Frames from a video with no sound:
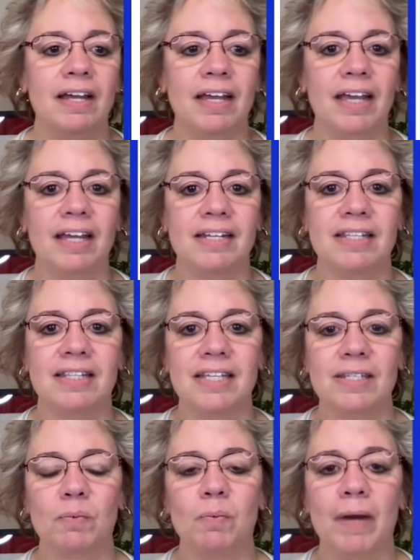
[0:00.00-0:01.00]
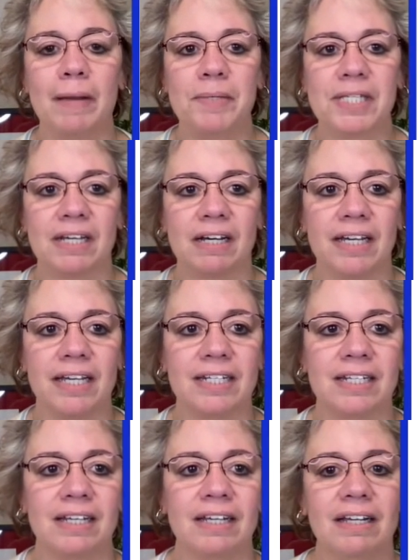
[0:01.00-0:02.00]
and this
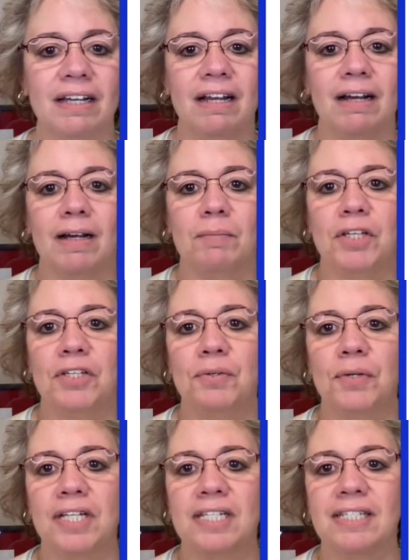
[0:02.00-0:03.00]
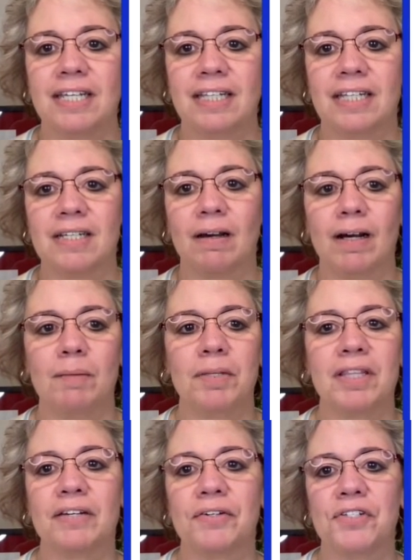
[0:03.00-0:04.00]
website, you can see at the top
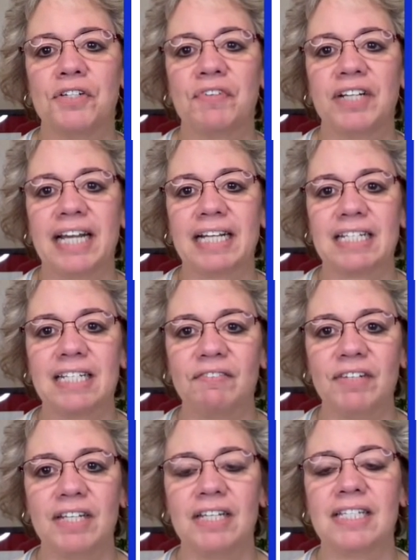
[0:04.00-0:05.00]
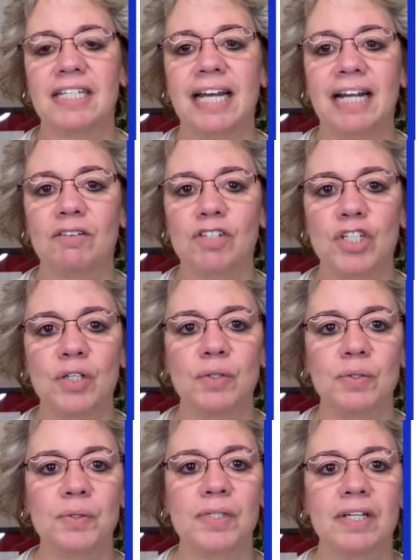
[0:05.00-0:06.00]
there's different activities and
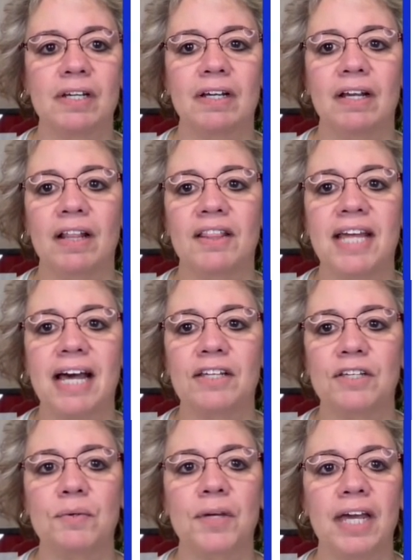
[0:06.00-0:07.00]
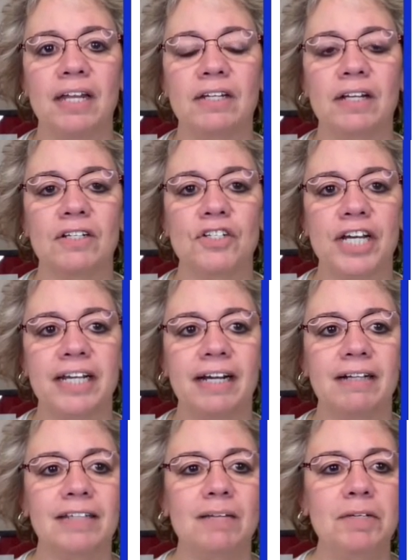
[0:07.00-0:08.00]
how-tos that you can check
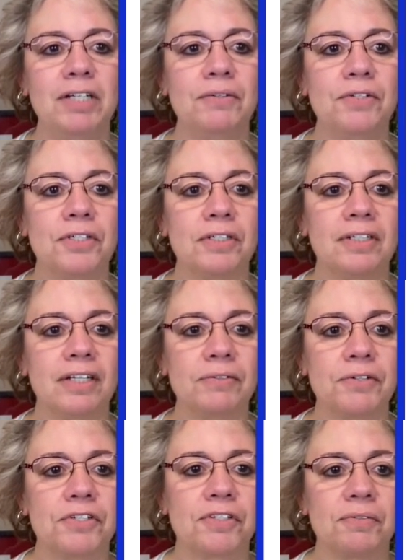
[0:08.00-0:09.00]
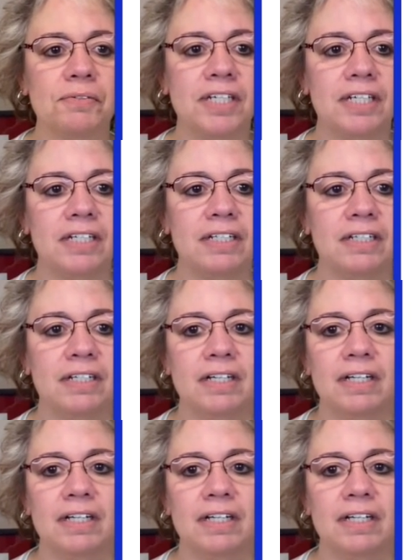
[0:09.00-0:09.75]
out. Let me go to another screen.